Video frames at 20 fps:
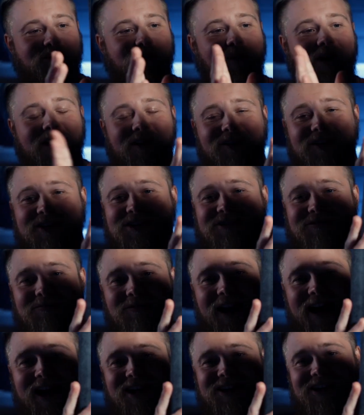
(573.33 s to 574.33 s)
as well. This is
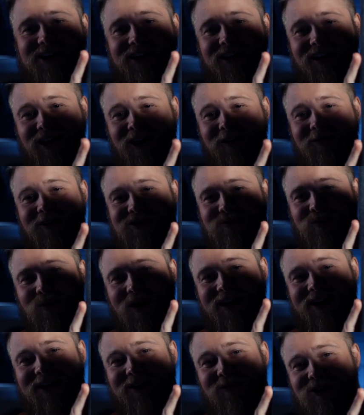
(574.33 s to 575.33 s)
from Addie and Chloe's
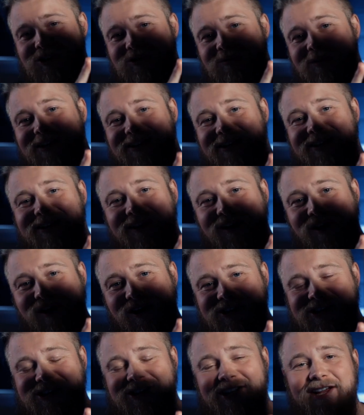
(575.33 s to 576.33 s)
wedding, which we did
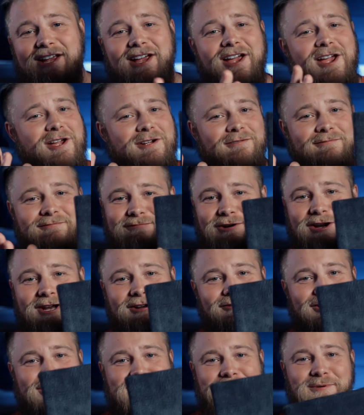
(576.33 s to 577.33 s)
last year really,
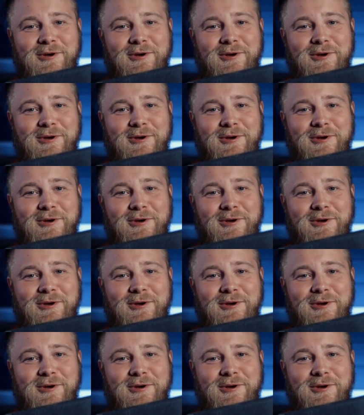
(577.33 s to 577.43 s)
really